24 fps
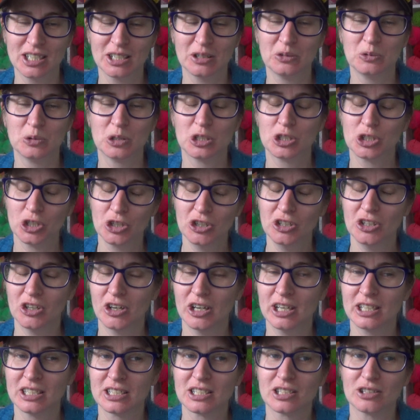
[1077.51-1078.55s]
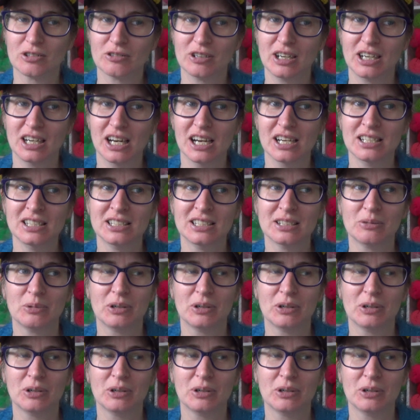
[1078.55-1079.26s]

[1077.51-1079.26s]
It was 2 nights, 3 days.